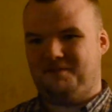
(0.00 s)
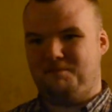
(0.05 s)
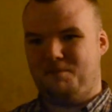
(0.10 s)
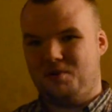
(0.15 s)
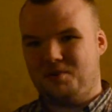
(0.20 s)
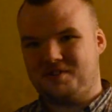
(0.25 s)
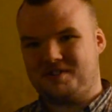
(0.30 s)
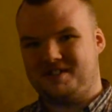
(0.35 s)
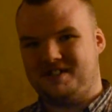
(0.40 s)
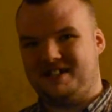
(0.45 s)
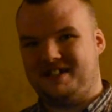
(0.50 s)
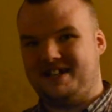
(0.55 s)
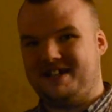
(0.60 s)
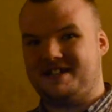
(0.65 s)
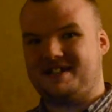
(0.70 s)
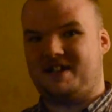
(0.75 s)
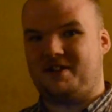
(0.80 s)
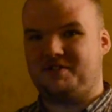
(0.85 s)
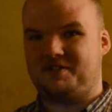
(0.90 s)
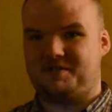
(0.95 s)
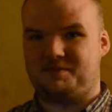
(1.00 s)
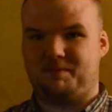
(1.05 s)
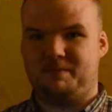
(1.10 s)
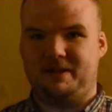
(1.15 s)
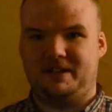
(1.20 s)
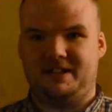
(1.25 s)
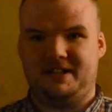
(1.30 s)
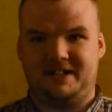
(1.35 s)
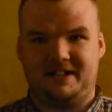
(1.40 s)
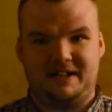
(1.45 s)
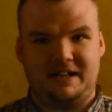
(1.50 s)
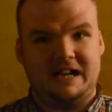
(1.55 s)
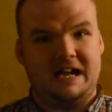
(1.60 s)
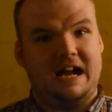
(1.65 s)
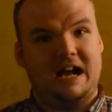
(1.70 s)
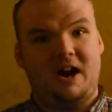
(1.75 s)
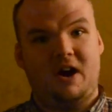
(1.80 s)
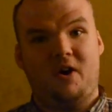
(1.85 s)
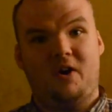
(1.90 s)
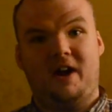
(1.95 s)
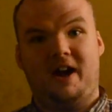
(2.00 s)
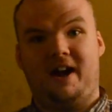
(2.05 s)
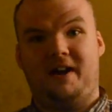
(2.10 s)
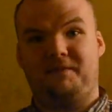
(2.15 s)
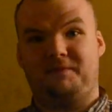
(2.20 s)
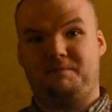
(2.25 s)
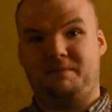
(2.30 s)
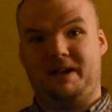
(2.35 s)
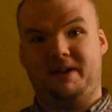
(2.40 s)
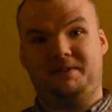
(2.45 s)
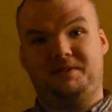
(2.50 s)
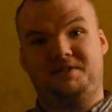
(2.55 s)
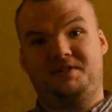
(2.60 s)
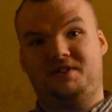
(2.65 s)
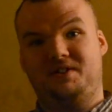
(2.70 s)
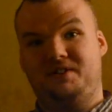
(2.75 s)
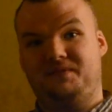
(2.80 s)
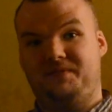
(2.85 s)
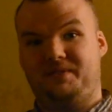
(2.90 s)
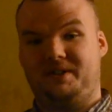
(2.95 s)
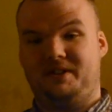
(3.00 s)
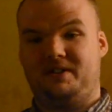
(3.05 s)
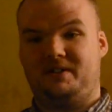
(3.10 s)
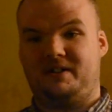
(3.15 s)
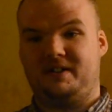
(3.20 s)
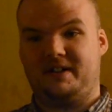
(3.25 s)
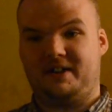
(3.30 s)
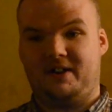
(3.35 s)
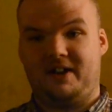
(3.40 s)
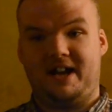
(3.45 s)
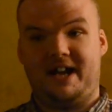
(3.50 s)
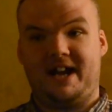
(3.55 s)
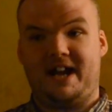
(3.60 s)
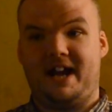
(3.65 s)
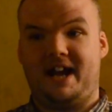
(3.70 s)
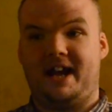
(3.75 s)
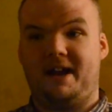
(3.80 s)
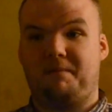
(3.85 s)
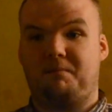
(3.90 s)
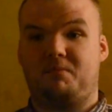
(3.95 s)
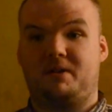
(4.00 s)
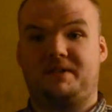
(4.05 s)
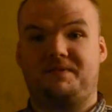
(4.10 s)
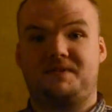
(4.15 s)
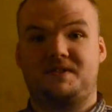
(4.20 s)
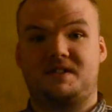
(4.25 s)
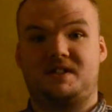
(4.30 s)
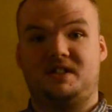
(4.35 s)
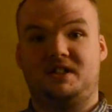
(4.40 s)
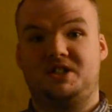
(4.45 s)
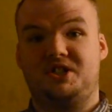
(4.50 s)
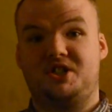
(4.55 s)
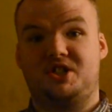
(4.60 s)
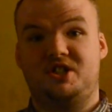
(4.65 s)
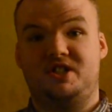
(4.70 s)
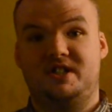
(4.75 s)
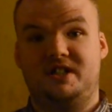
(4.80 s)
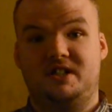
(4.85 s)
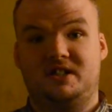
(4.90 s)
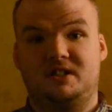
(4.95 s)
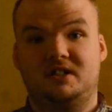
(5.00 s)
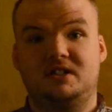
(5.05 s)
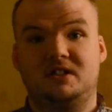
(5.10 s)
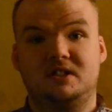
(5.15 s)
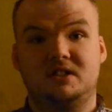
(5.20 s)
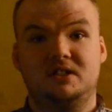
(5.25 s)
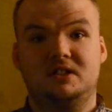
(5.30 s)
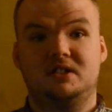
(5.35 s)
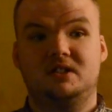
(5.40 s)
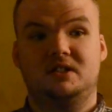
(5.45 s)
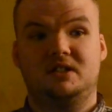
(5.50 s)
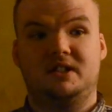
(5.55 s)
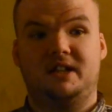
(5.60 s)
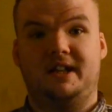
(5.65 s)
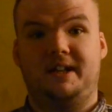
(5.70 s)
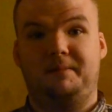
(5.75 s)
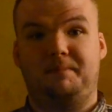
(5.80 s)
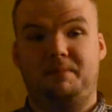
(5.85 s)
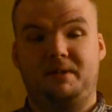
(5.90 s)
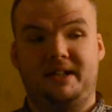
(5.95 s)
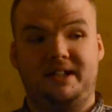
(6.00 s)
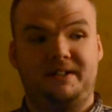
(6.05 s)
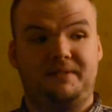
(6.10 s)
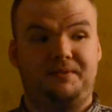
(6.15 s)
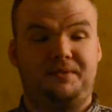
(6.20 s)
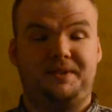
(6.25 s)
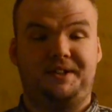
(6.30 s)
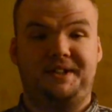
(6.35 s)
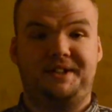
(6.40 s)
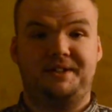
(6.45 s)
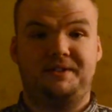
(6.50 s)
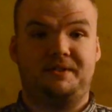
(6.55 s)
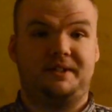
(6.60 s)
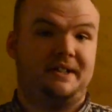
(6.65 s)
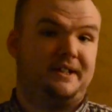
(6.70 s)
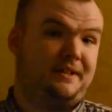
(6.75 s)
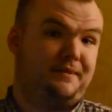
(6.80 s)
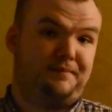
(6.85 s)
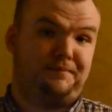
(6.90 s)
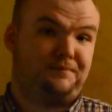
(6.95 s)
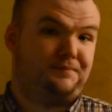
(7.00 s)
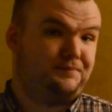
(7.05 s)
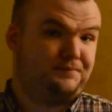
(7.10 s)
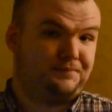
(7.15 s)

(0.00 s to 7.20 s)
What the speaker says: Most of the days I'll just be like, well, be able to turn the video on and go, hey, I had breakfast, lunch, dinner, and played a video game.